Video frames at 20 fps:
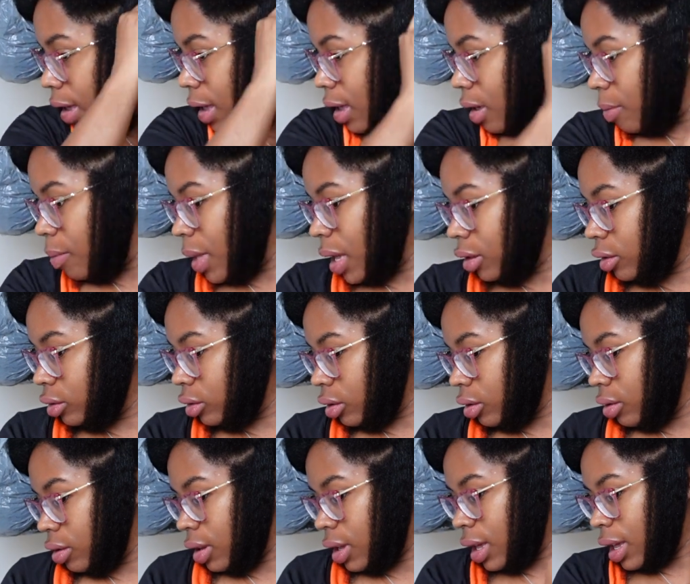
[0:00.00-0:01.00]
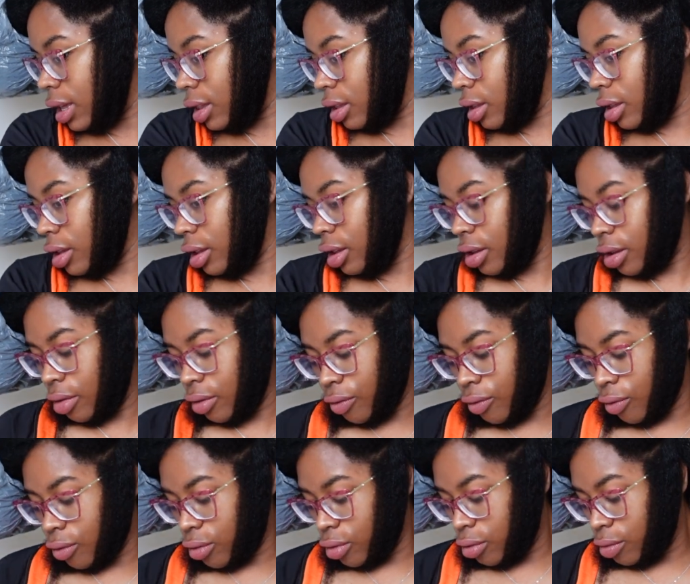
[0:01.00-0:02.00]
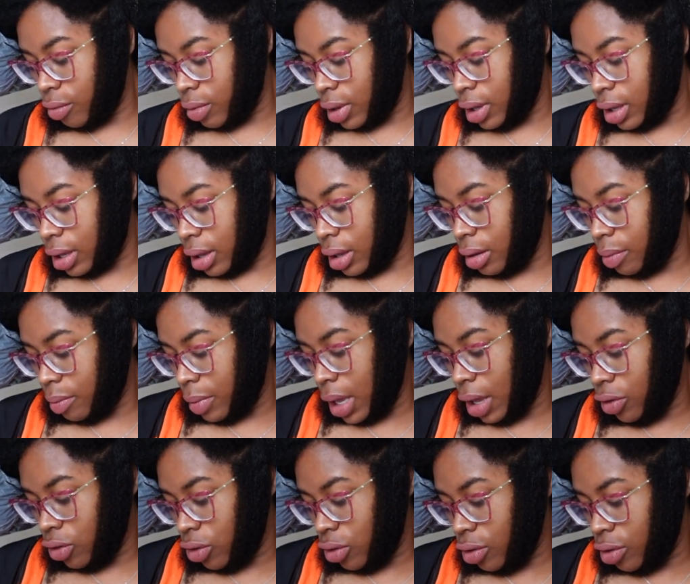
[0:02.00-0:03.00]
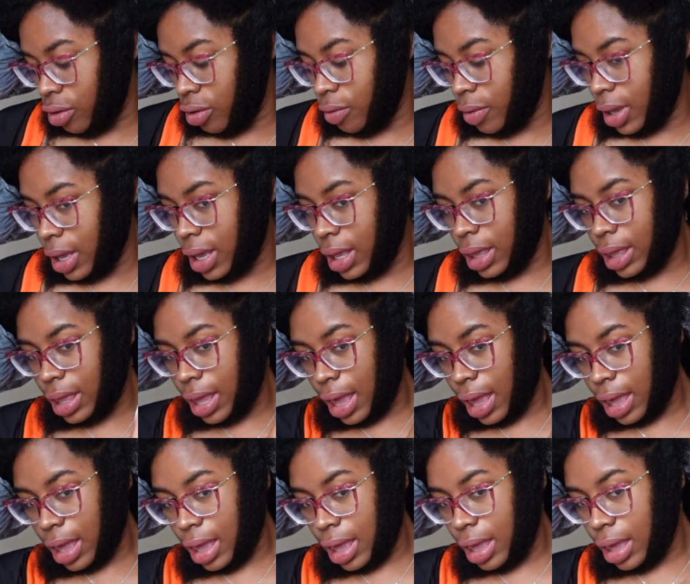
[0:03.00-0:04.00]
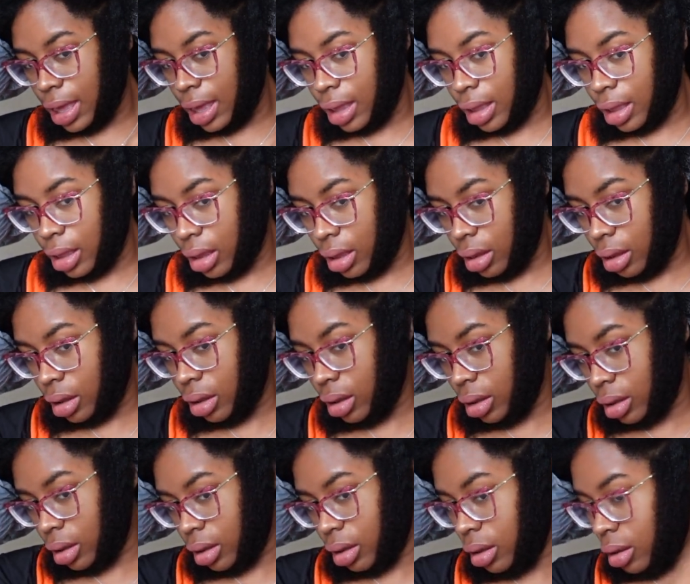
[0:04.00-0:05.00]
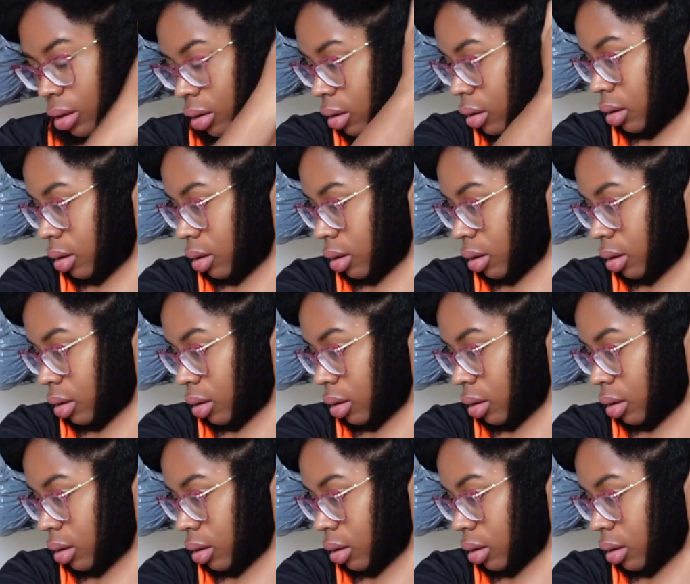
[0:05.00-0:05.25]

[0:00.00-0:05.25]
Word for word: and make sure you get to your roots and make sure you get the ends.